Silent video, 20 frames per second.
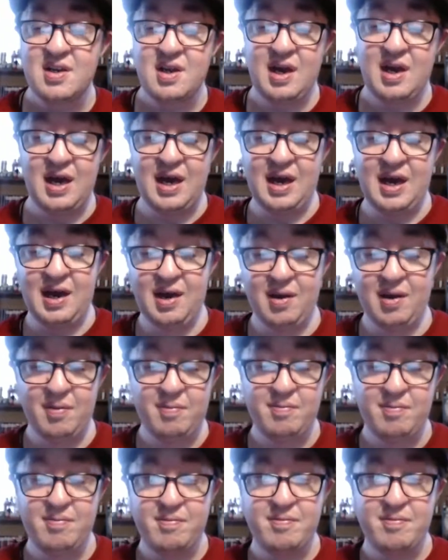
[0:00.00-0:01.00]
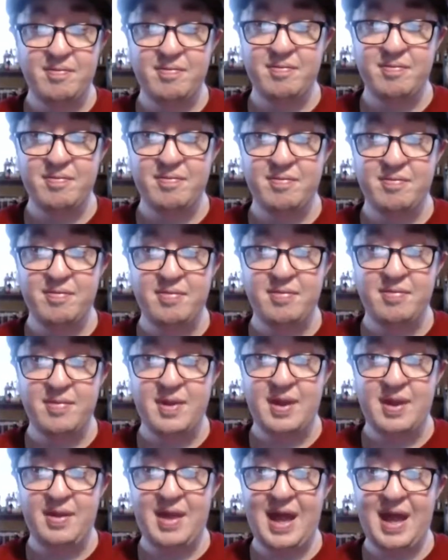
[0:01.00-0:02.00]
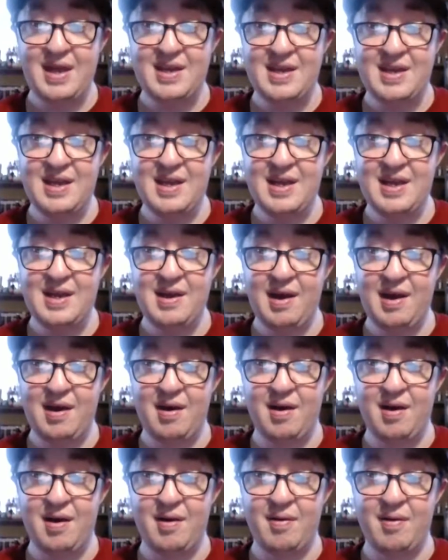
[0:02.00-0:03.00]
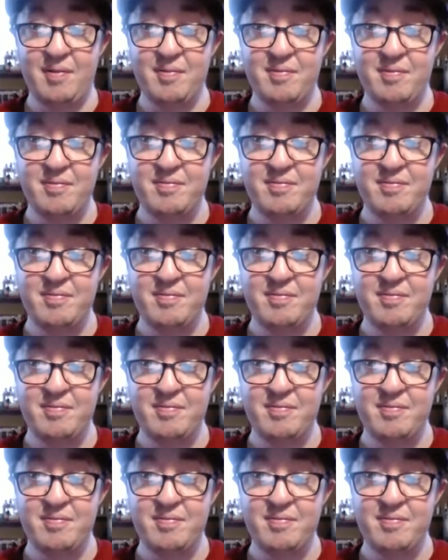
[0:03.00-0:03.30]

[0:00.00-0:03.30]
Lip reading: uh, that did The